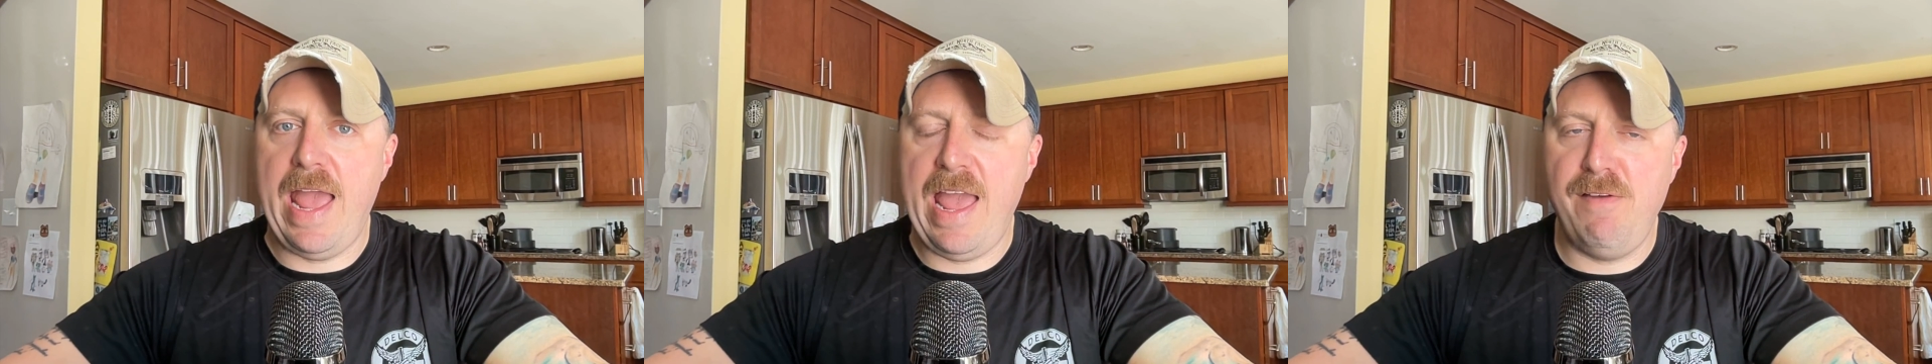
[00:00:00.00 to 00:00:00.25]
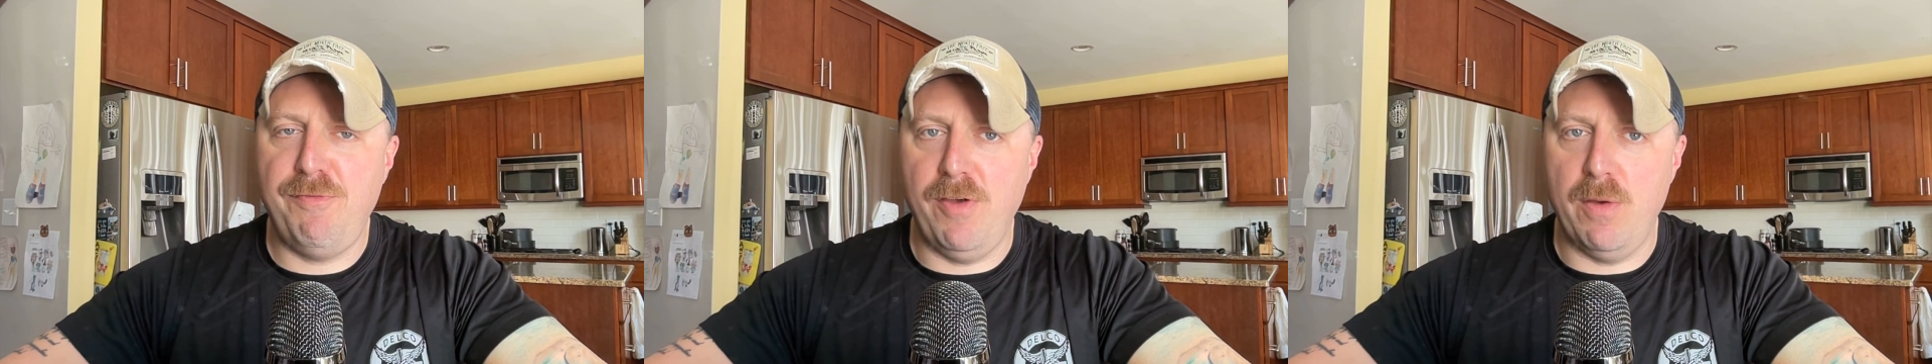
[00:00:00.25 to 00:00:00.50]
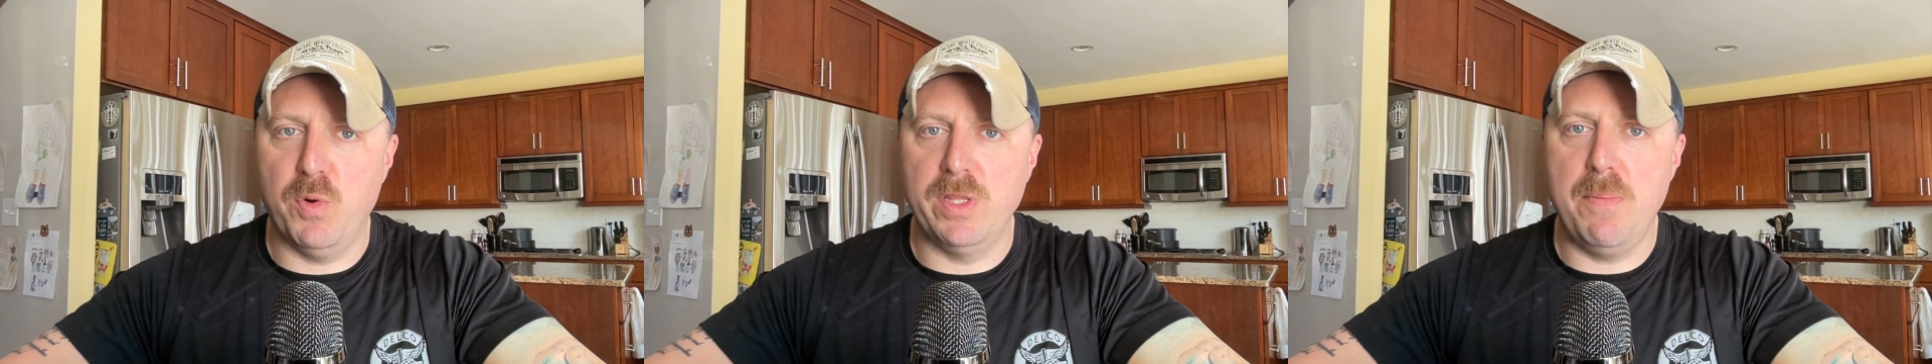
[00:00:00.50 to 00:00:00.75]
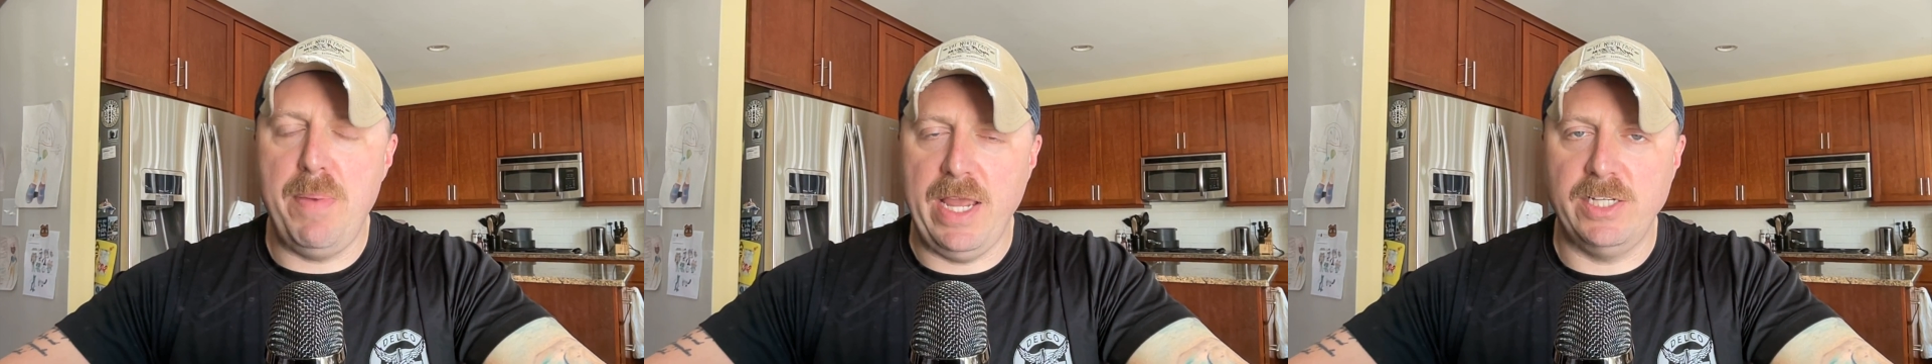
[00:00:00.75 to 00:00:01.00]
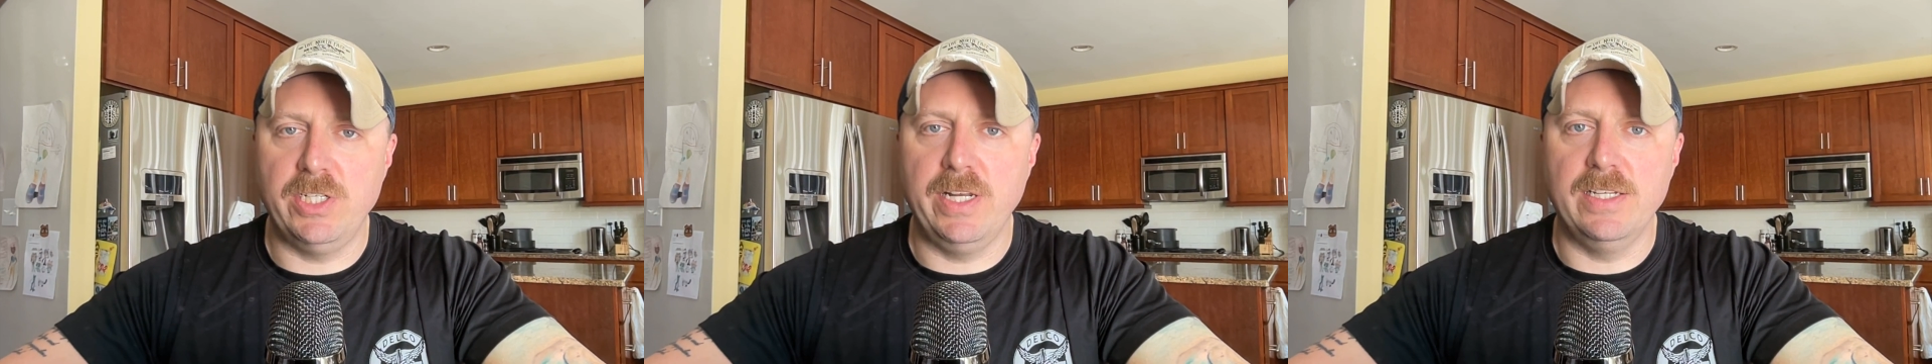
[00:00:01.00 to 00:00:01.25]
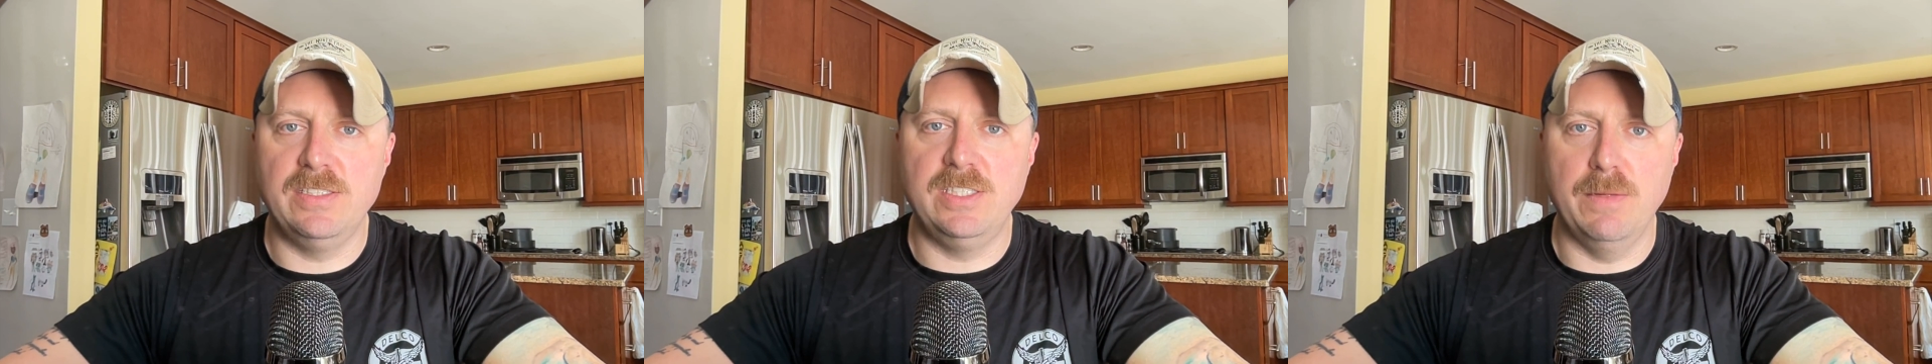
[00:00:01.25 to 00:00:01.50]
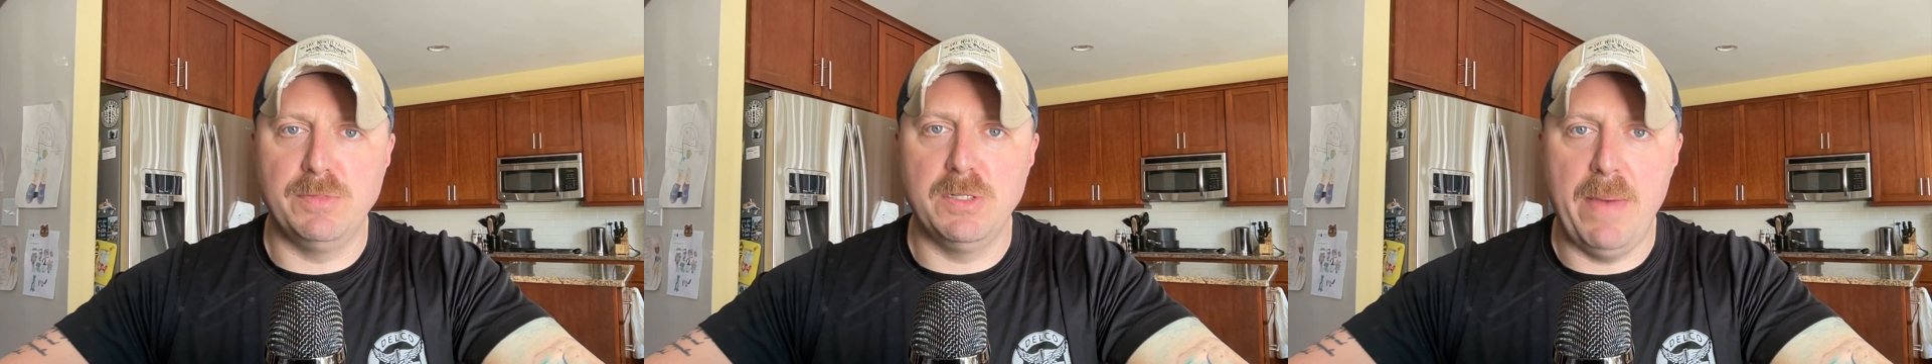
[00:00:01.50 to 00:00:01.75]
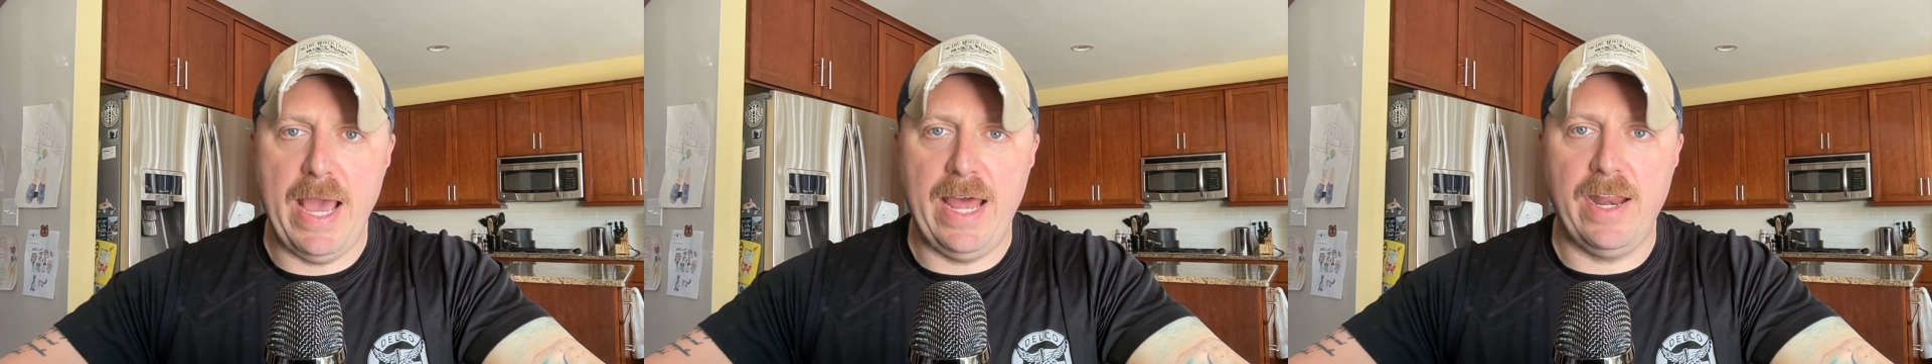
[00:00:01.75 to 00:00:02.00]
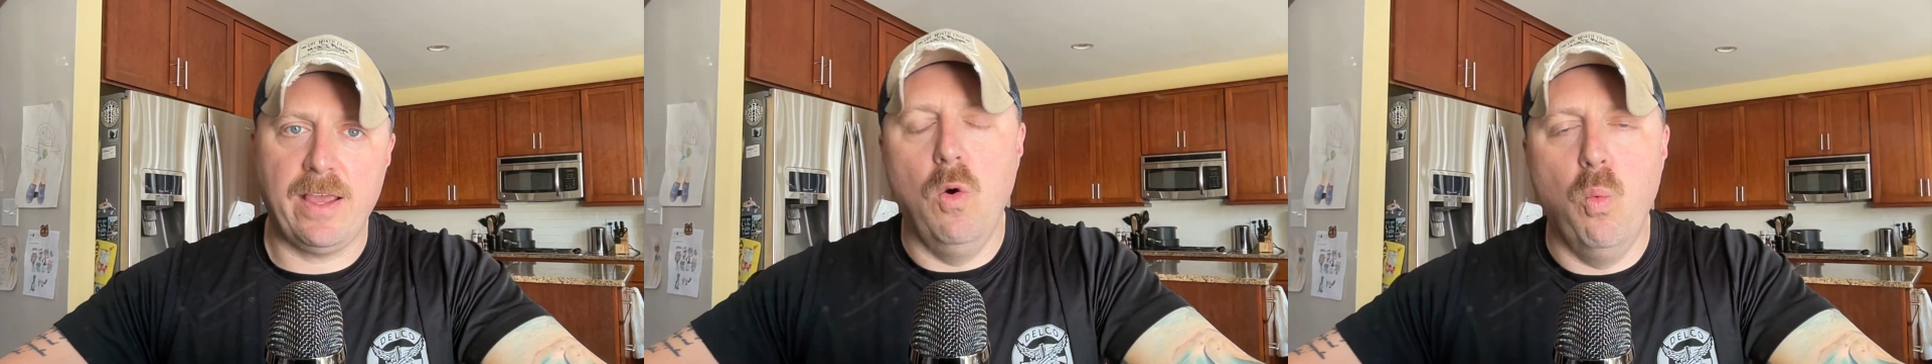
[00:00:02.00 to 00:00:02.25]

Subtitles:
AFib when the patient is symptomatic.